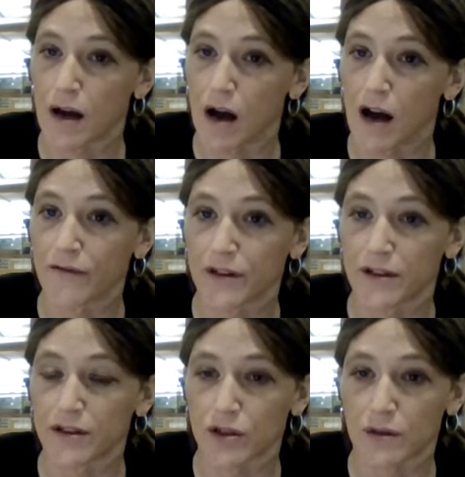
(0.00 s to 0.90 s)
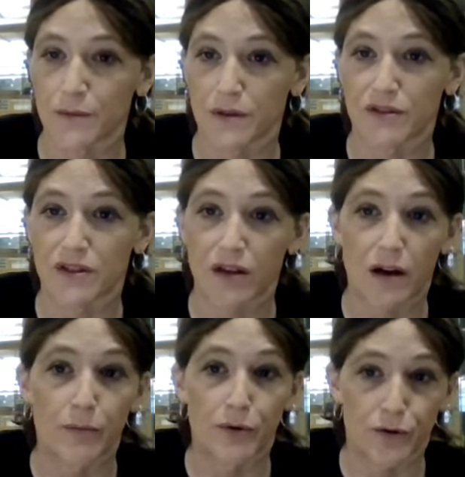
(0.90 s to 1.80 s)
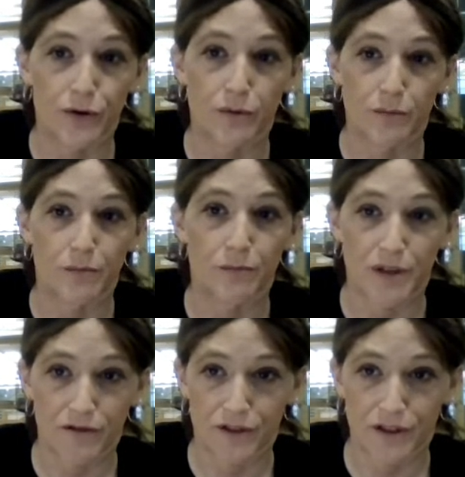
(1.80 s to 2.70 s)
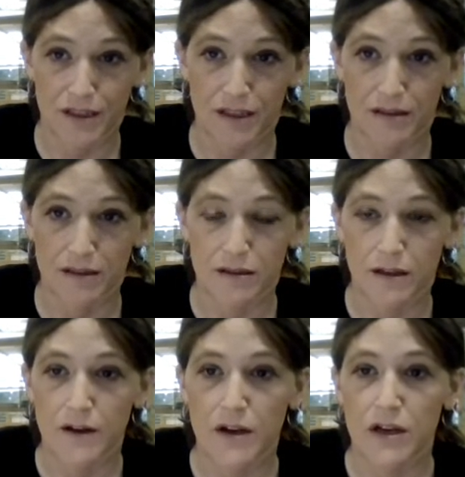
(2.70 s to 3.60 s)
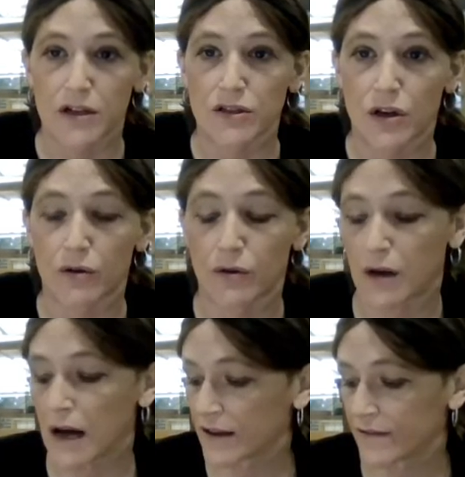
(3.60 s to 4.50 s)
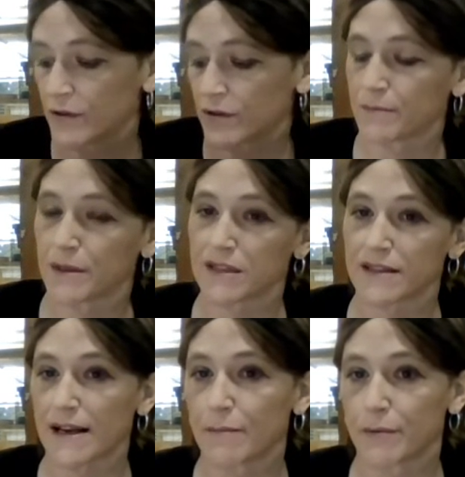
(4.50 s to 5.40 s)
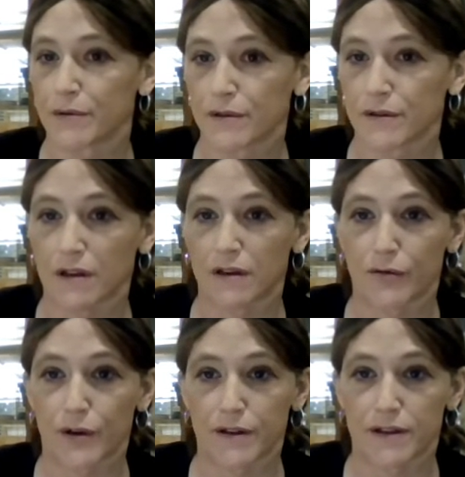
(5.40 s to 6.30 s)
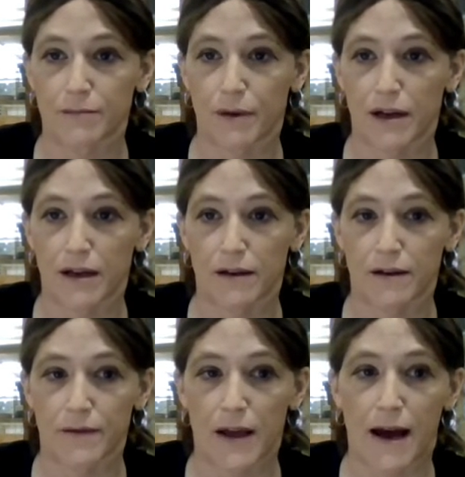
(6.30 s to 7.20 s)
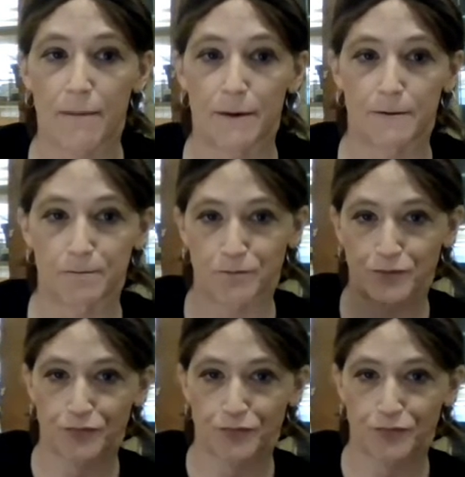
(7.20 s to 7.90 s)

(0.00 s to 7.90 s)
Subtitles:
often in terms of subgroup differences. So I'll give you some examples of where this might happen.